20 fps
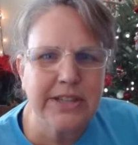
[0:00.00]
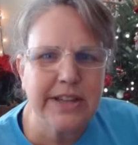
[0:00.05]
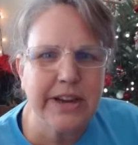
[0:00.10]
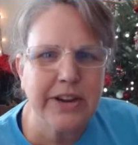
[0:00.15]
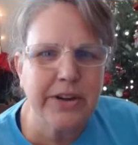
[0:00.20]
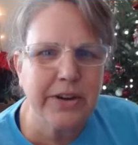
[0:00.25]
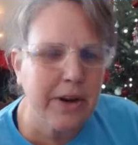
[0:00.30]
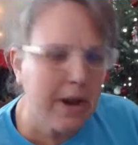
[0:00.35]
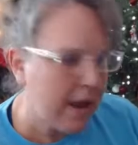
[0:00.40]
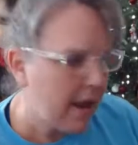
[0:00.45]

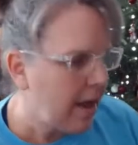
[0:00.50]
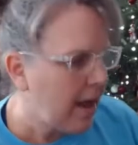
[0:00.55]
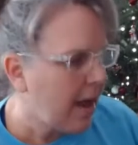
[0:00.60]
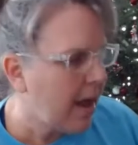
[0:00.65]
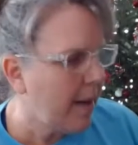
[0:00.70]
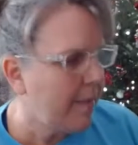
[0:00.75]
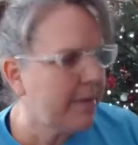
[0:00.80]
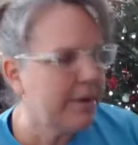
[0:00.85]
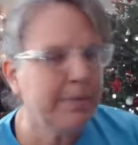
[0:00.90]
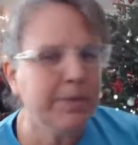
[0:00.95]
later.
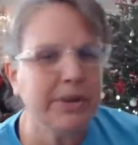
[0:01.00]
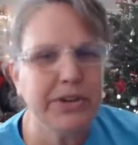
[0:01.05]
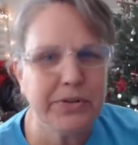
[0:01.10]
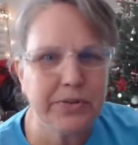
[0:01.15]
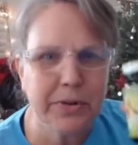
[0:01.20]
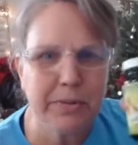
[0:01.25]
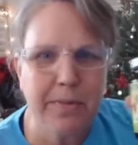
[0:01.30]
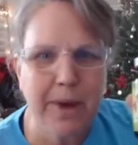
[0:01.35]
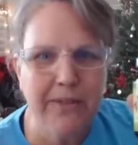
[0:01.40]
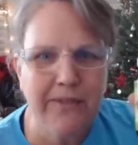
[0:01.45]
I'm going to be
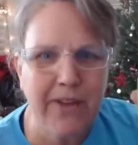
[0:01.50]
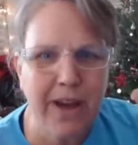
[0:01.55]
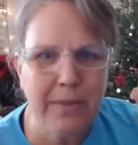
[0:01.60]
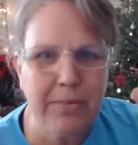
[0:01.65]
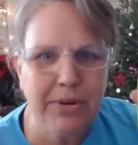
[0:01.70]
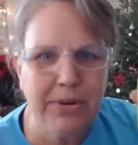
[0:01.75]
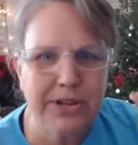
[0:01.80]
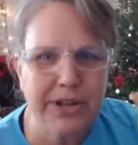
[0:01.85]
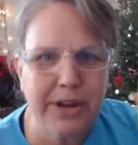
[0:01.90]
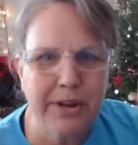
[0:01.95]
doing my
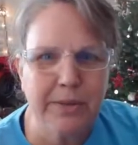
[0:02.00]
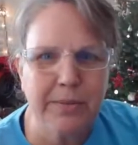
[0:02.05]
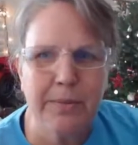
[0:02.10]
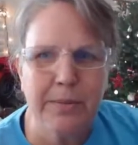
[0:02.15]
Fibertone.